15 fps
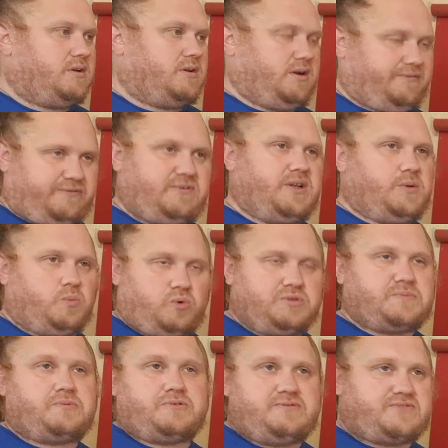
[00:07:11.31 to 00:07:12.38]
a fully
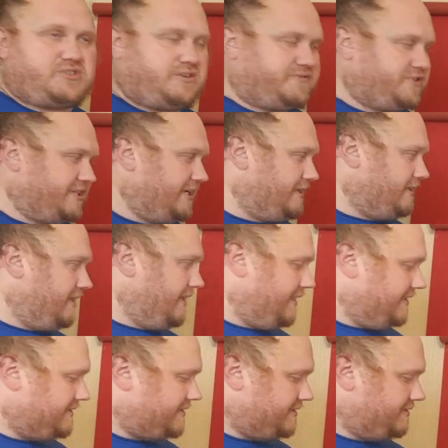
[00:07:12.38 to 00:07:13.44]
waterproof soft shell,
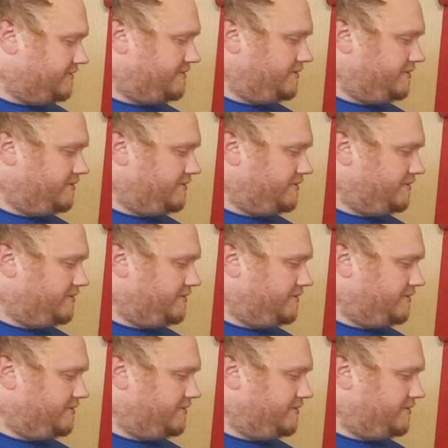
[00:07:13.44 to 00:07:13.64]
is